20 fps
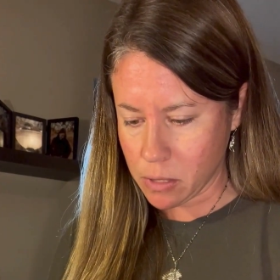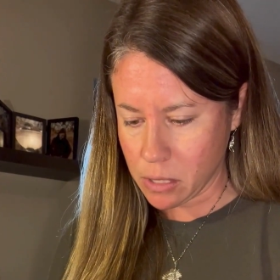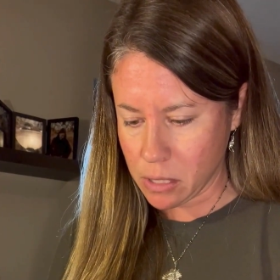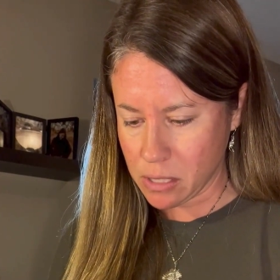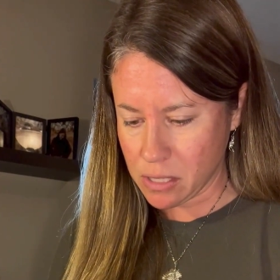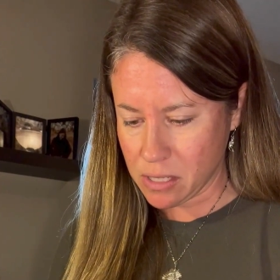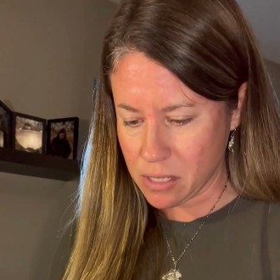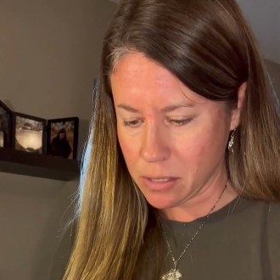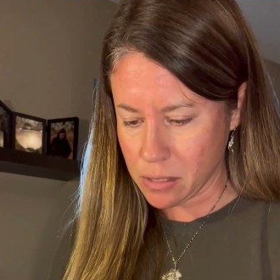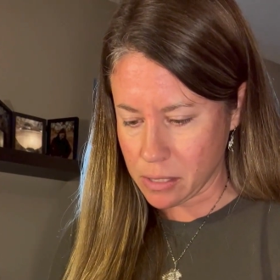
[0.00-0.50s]

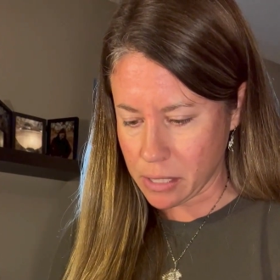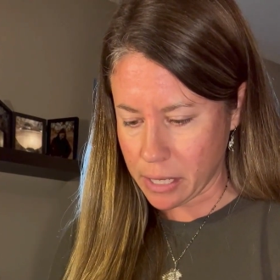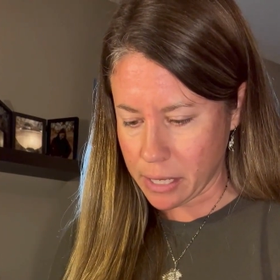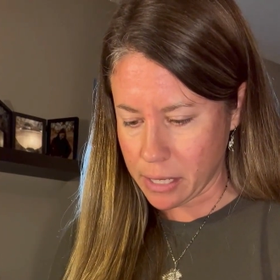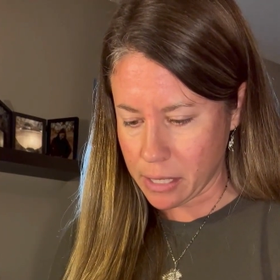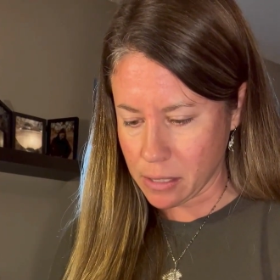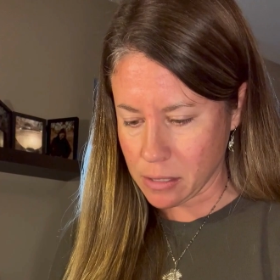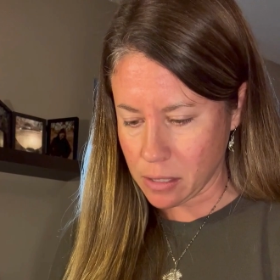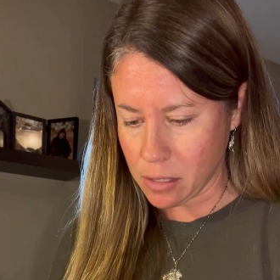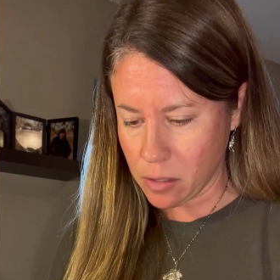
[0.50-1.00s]
This
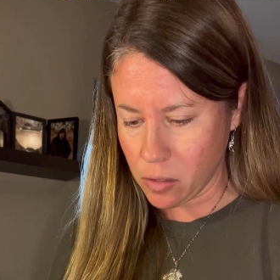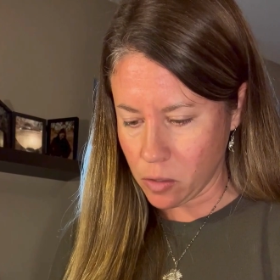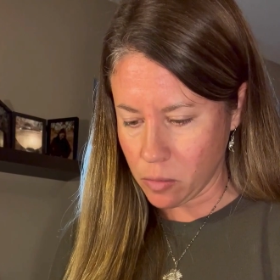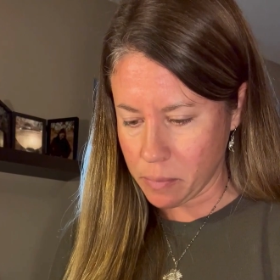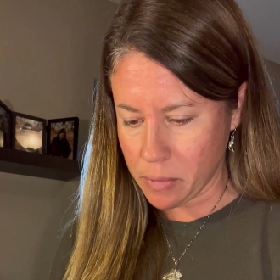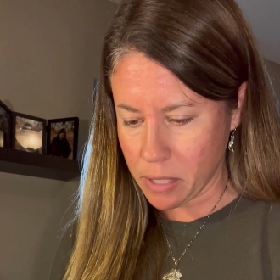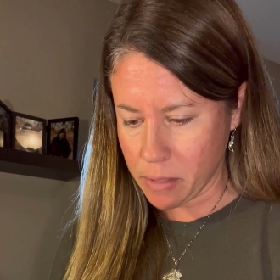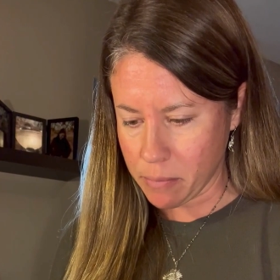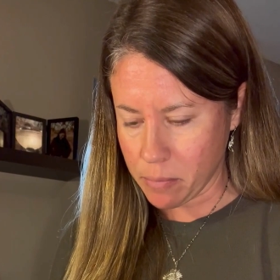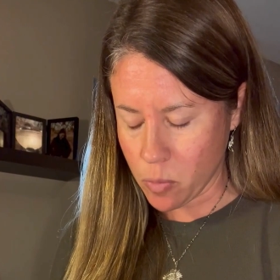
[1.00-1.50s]
design is a little
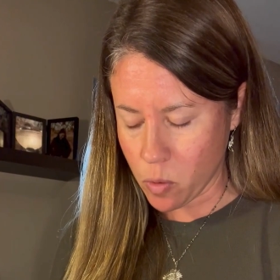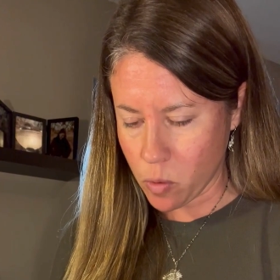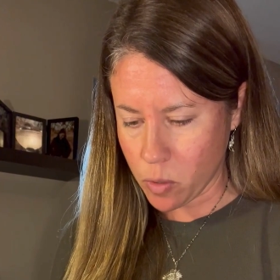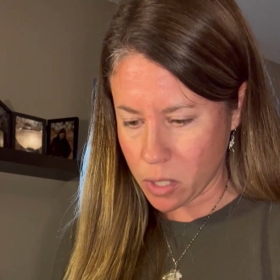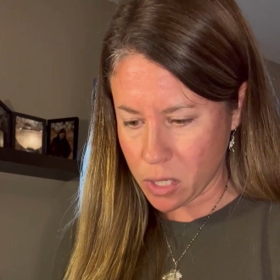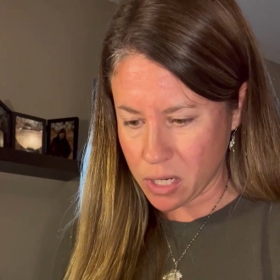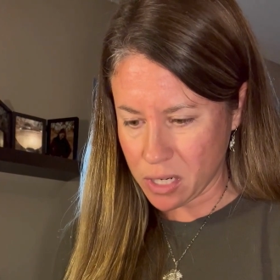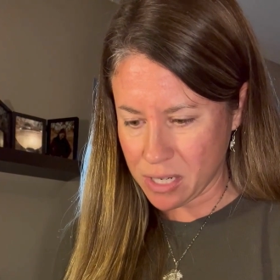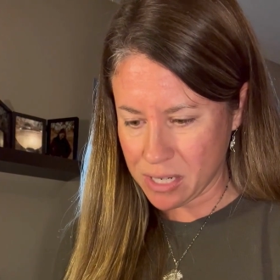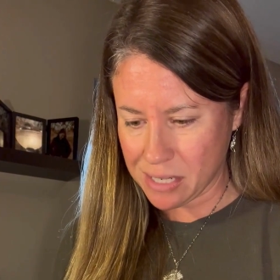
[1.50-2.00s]
bit
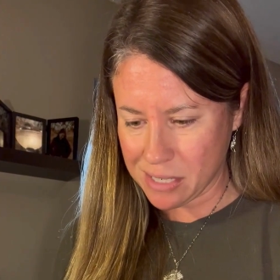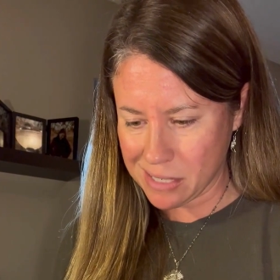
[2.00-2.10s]
more